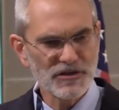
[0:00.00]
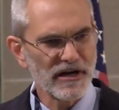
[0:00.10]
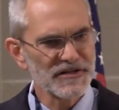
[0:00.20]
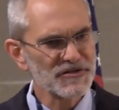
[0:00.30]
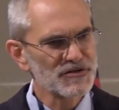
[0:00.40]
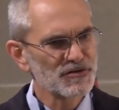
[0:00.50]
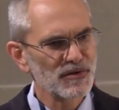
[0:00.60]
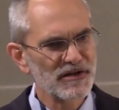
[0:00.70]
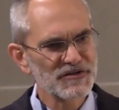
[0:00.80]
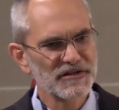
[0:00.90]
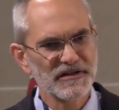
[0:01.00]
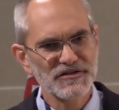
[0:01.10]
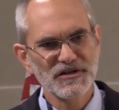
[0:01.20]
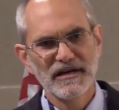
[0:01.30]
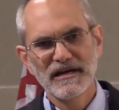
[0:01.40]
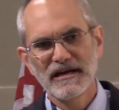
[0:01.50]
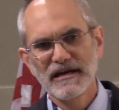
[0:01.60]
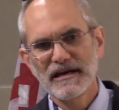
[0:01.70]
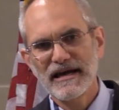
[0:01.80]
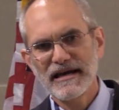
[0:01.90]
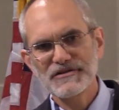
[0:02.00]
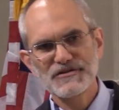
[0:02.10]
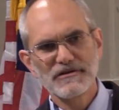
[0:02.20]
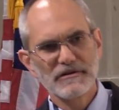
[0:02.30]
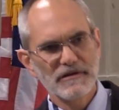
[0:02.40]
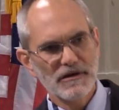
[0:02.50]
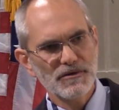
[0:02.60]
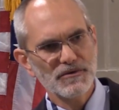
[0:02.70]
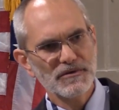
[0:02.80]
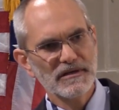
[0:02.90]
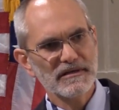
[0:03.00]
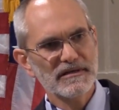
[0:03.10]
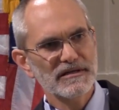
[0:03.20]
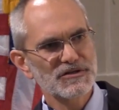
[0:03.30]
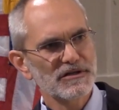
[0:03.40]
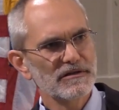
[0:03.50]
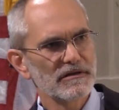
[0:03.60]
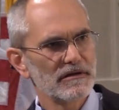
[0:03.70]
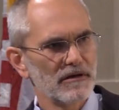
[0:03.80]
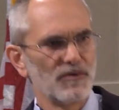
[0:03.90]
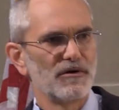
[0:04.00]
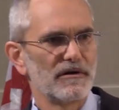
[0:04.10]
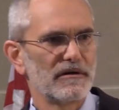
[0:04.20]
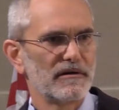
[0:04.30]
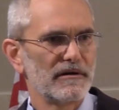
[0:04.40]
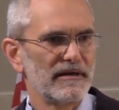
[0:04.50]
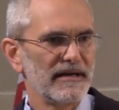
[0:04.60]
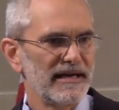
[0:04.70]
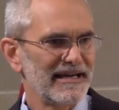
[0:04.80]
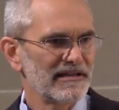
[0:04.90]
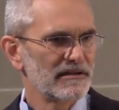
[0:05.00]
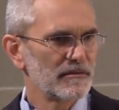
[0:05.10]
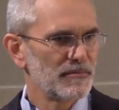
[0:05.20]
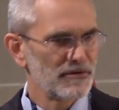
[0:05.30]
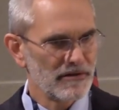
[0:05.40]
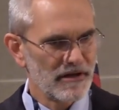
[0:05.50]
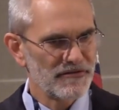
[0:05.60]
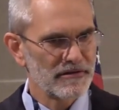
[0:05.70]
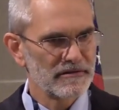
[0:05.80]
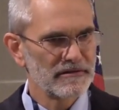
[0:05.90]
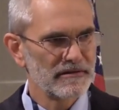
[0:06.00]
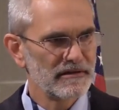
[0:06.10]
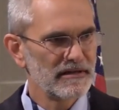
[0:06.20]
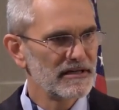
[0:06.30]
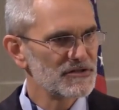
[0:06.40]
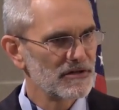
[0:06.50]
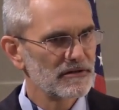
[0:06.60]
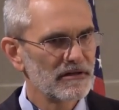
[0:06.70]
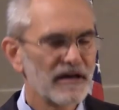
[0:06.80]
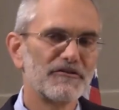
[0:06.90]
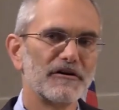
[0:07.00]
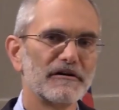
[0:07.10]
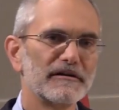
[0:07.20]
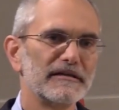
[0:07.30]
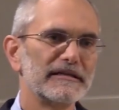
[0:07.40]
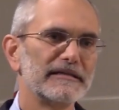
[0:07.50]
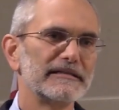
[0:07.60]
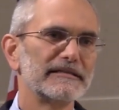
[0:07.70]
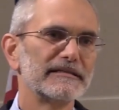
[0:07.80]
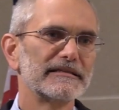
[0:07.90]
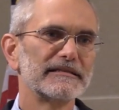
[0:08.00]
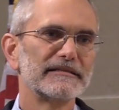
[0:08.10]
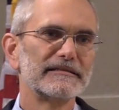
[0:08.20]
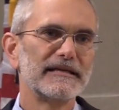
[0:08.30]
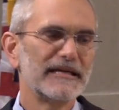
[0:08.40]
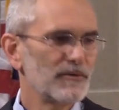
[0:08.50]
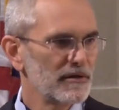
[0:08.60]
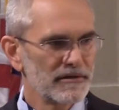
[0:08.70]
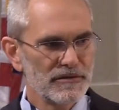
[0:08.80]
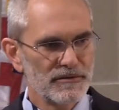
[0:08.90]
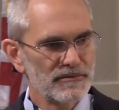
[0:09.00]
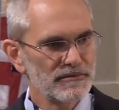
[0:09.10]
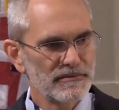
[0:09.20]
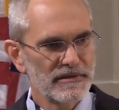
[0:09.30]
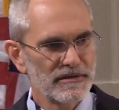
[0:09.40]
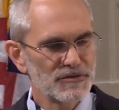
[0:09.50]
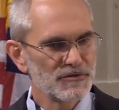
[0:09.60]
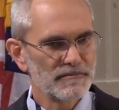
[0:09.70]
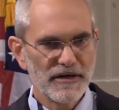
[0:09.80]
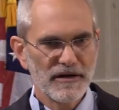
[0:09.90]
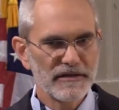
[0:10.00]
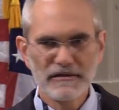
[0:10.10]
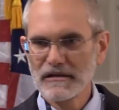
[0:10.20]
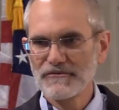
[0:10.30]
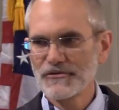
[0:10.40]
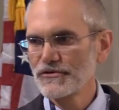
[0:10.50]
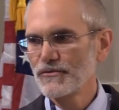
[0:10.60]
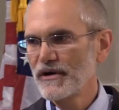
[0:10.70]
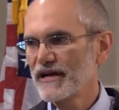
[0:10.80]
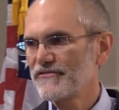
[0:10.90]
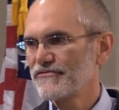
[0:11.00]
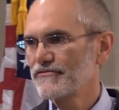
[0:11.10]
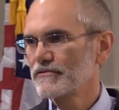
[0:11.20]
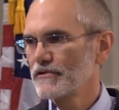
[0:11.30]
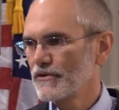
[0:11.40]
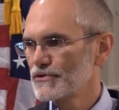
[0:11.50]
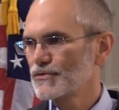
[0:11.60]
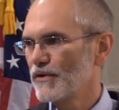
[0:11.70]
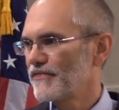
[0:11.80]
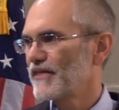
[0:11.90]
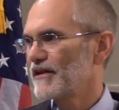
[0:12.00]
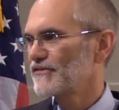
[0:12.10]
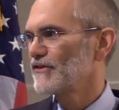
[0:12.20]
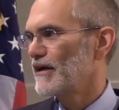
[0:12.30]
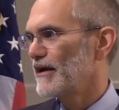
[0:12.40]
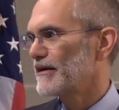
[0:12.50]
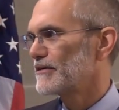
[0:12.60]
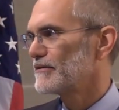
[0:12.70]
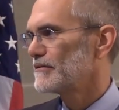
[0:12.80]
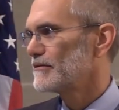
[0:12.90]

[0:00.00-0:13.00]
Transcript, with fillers: that Christ dwells in us as the known is in the knower, and the beloved is in the lover. Anyone who is married and loves their wife knows what that's like.